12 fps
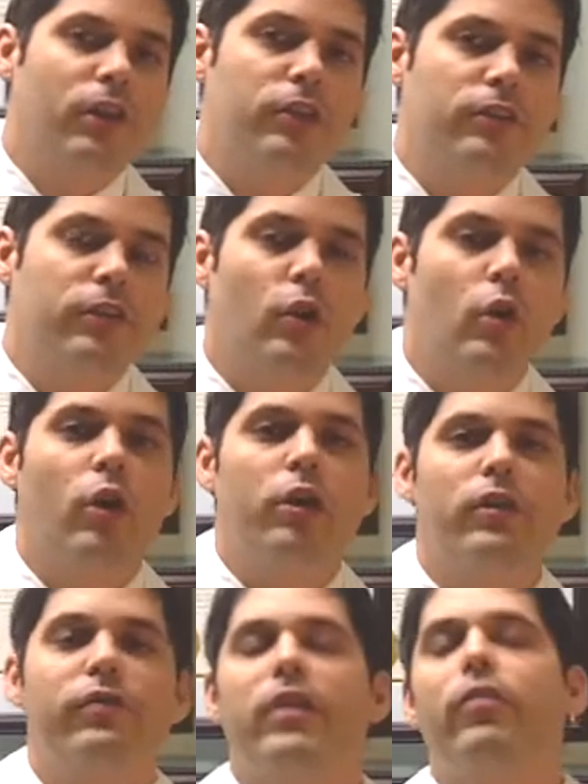dressing or
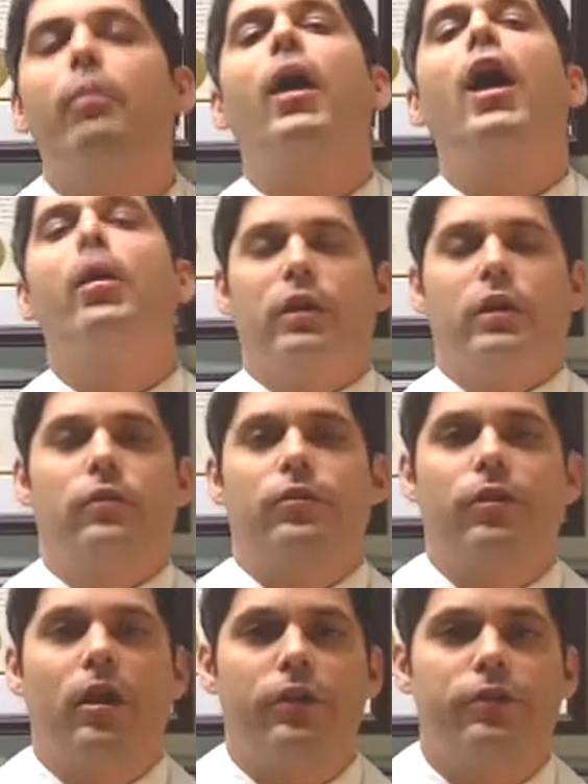your favorite barbecue
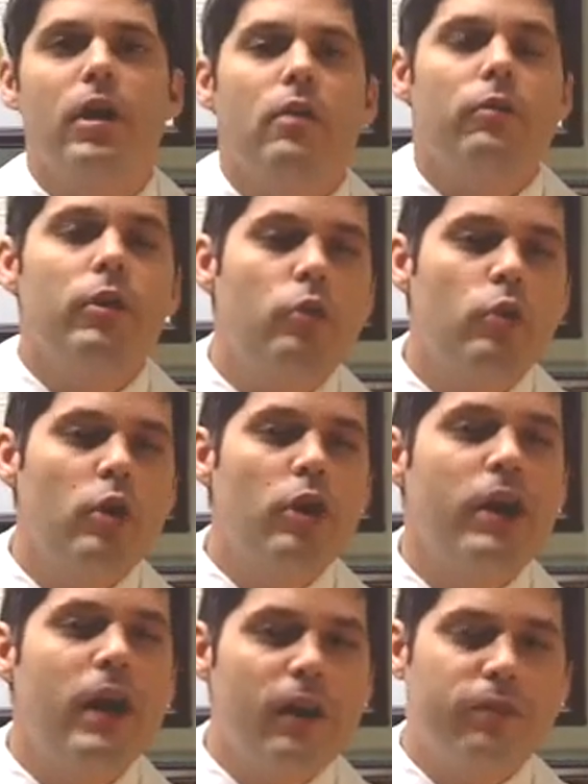sauce. We
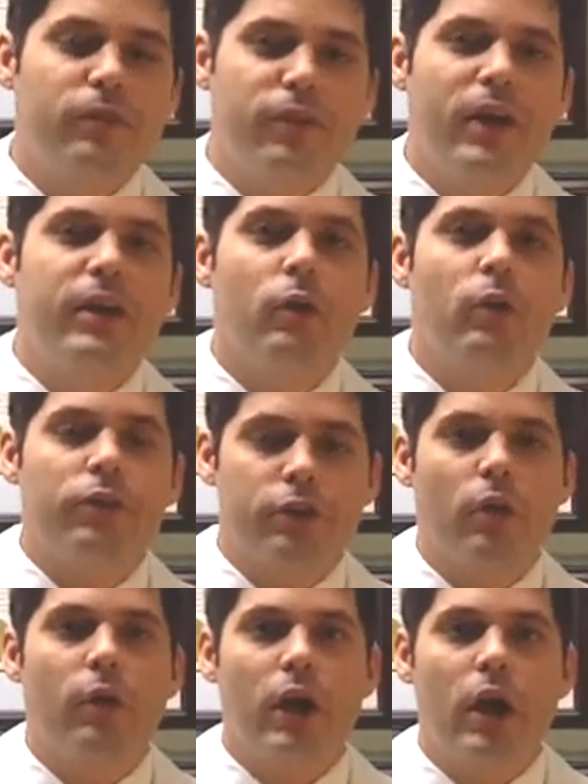really have to find out what's
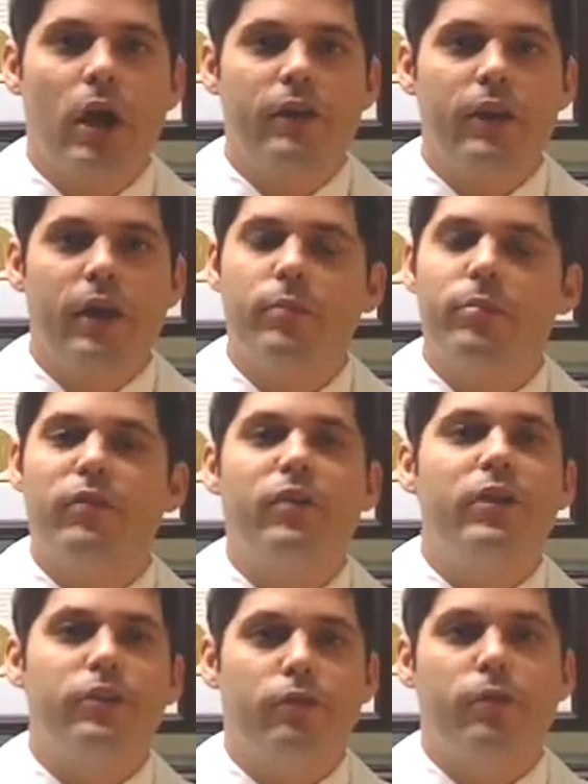going on there and
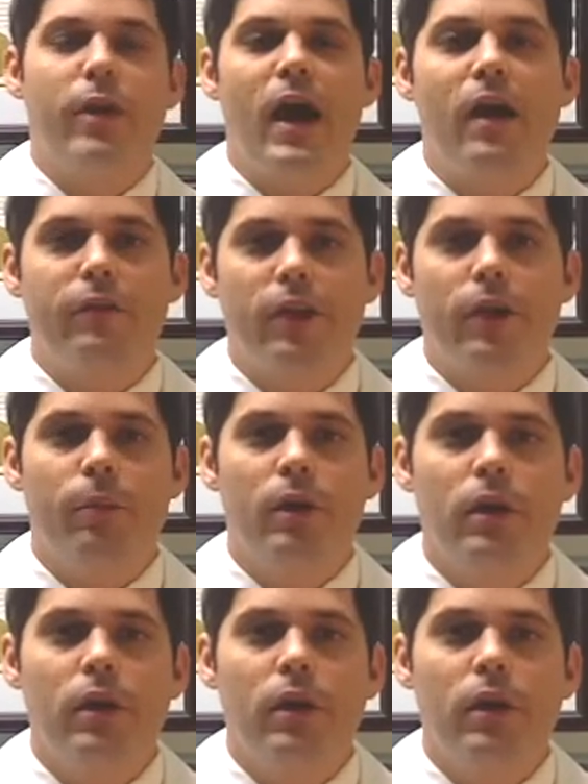prevent you from having them.